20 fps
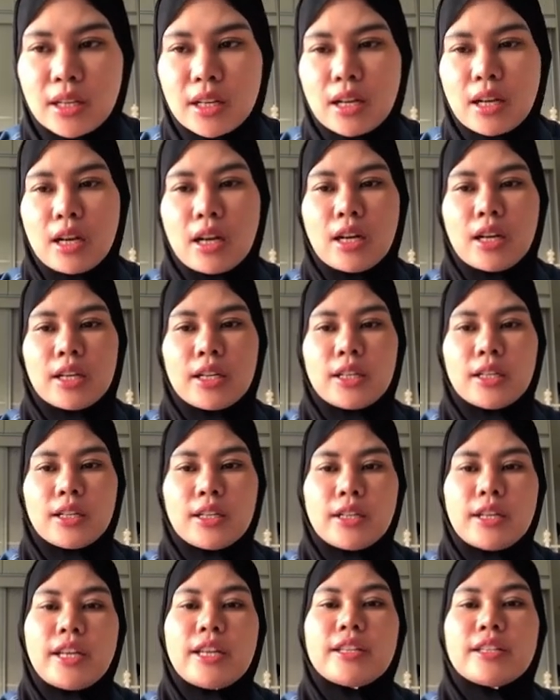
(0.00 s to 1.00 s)

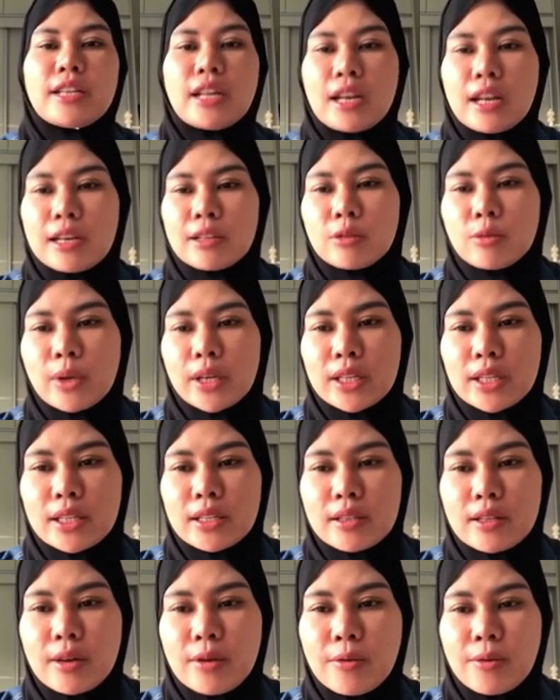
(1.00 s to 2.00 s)
and the last one is
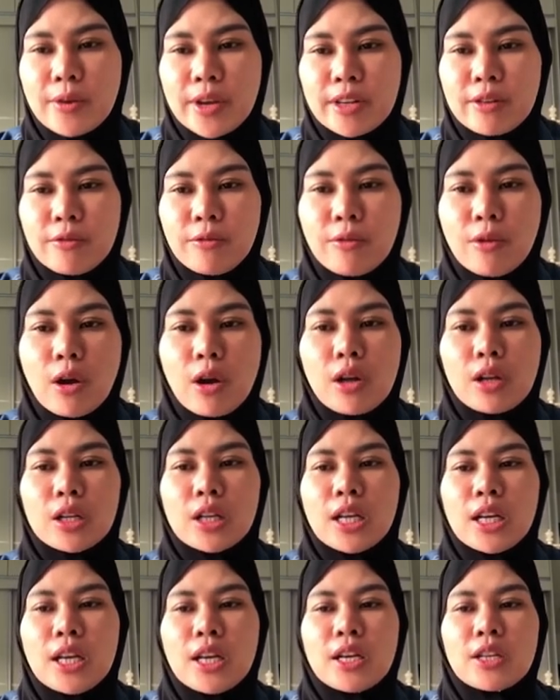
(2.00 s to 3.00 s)
the rainfall,
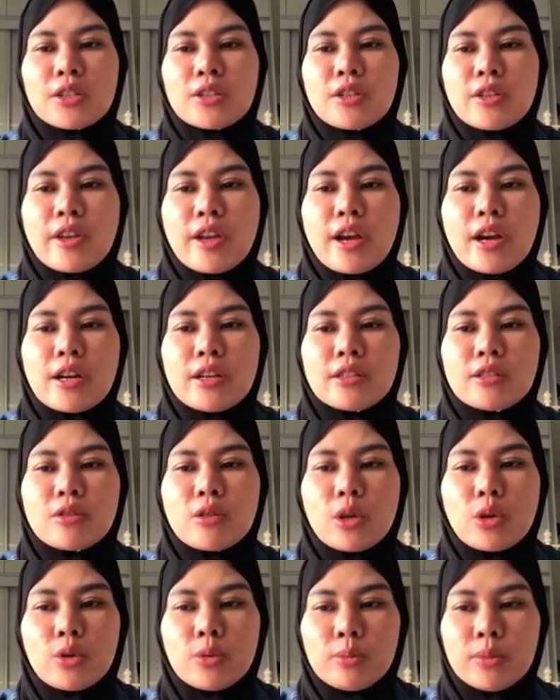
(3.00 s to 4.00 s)
snare,
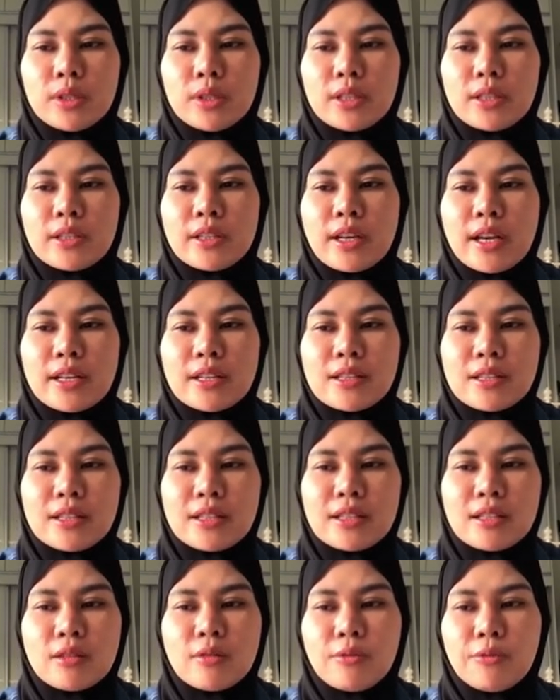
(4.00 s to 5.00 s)
soluble
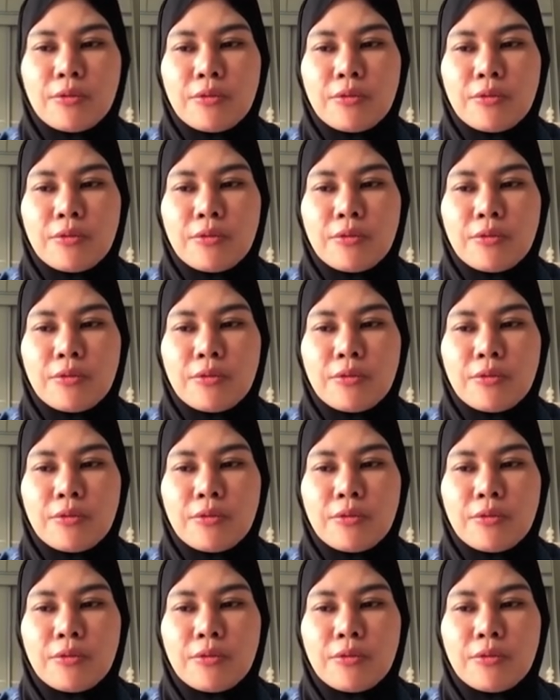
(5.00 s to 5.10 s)
gases,